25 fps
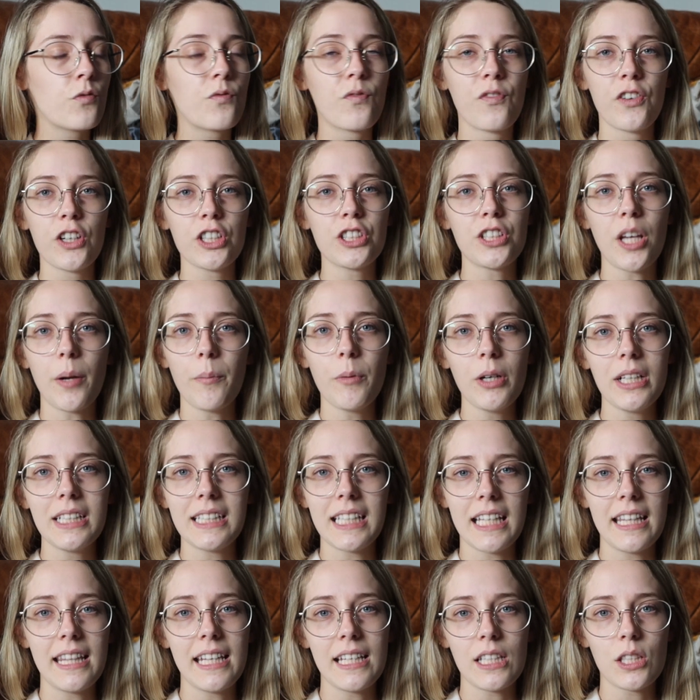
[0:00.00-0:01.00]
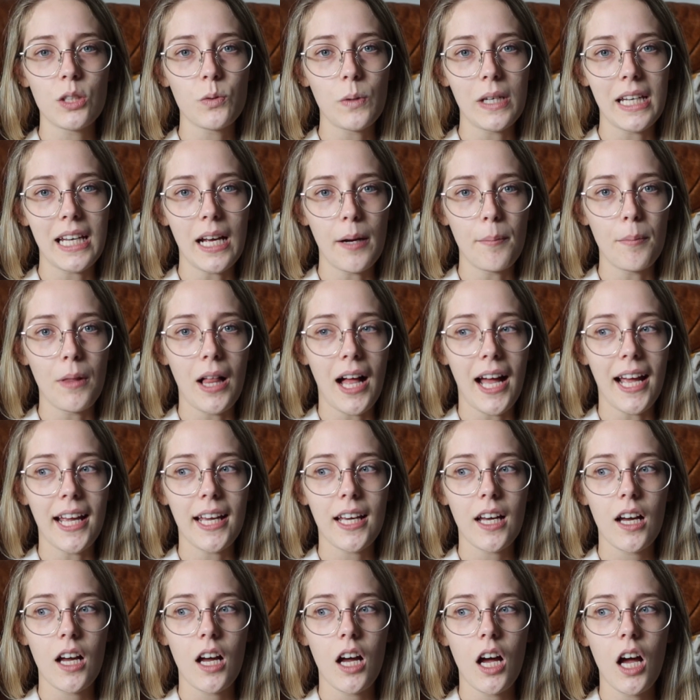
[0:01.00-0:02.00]
for some reason this week, I'm
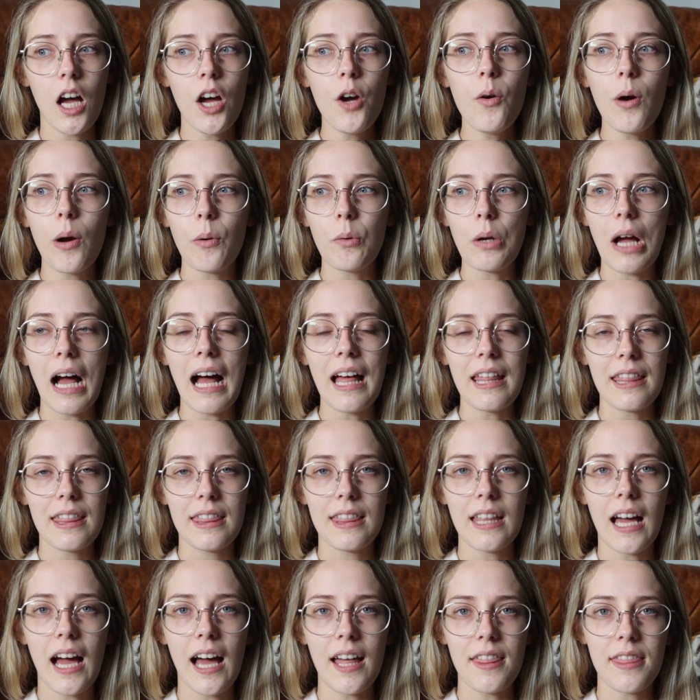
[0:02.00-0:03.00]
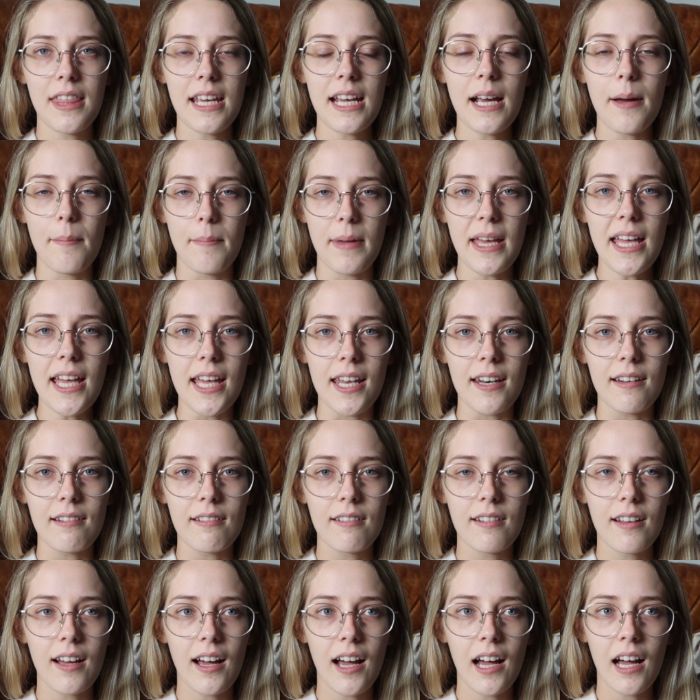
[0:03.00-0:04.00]
like, oh, I think I'm in.
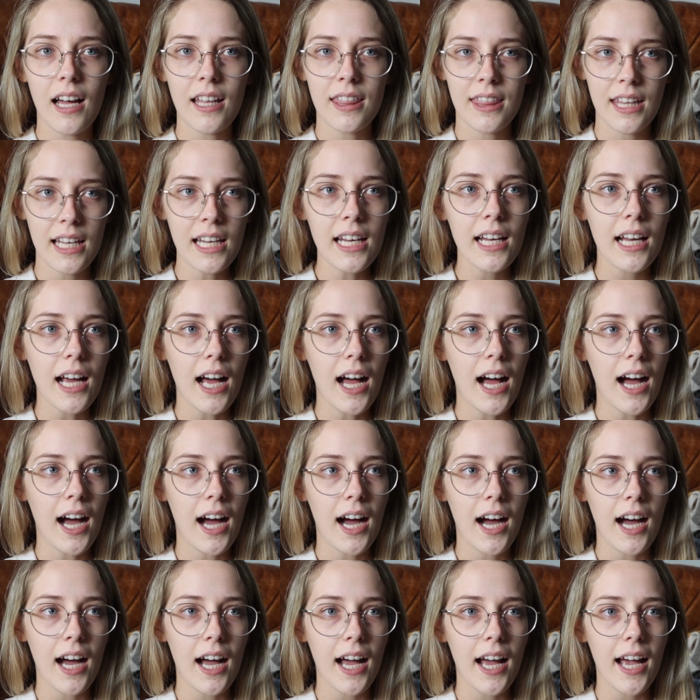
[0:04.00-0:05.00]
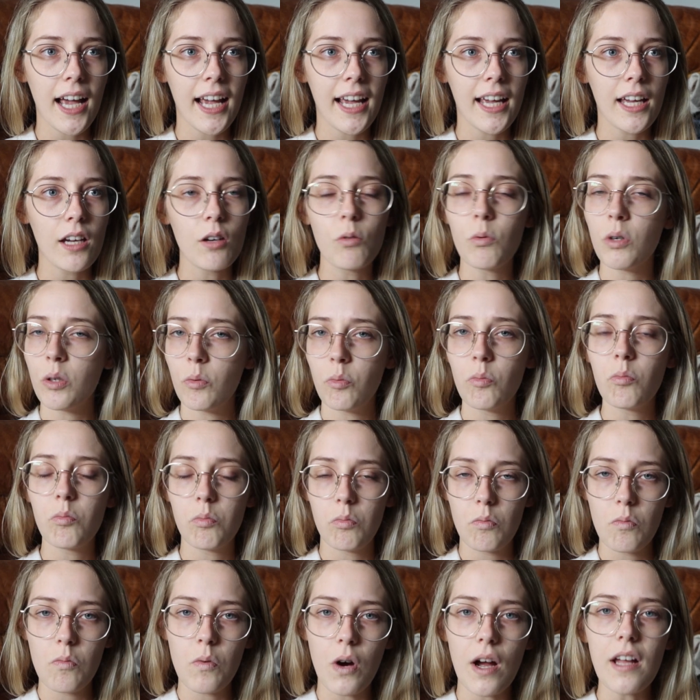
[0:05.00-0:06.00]
I think I would
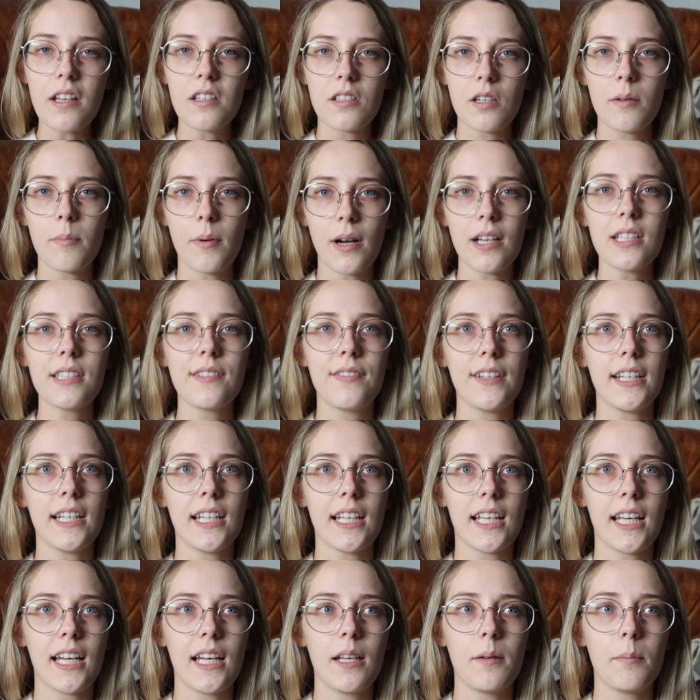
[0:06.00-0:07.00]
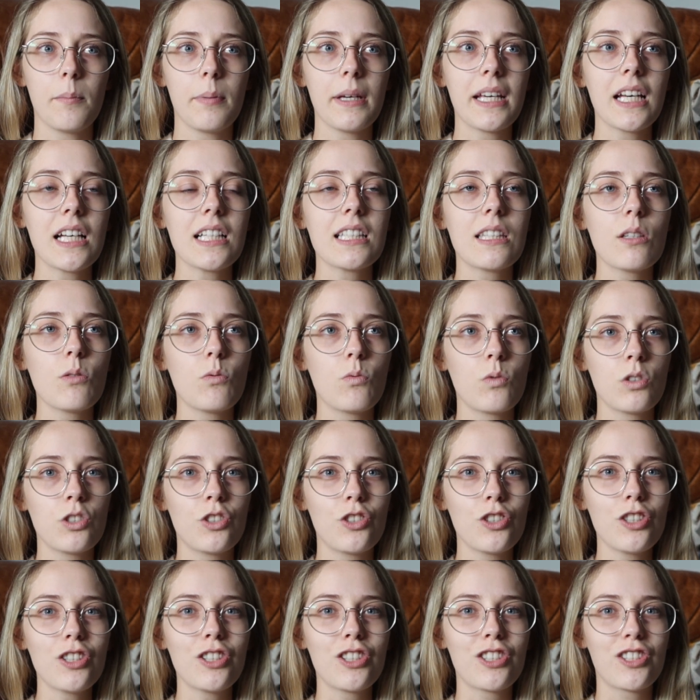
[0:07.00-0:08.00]
want to breastfeed again, because it was
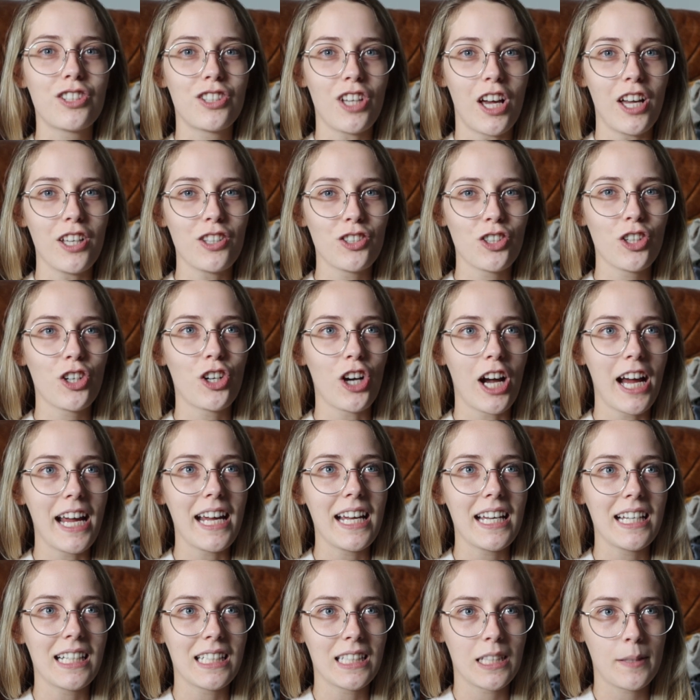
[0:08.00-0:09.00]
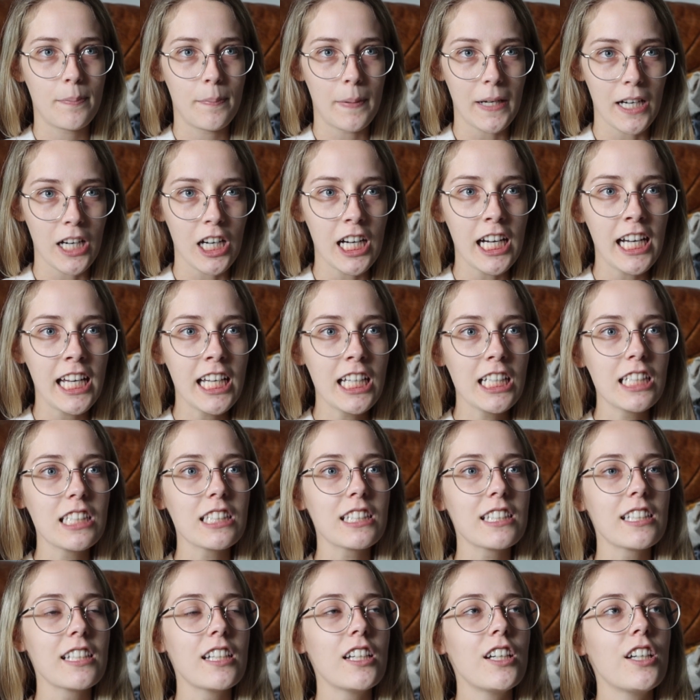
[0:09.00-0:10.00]
just such a great
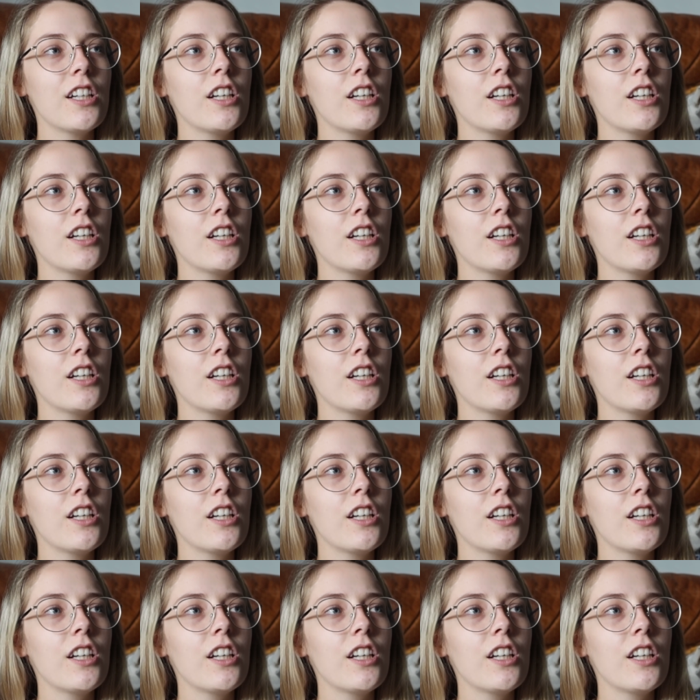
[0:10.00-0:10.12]
experience.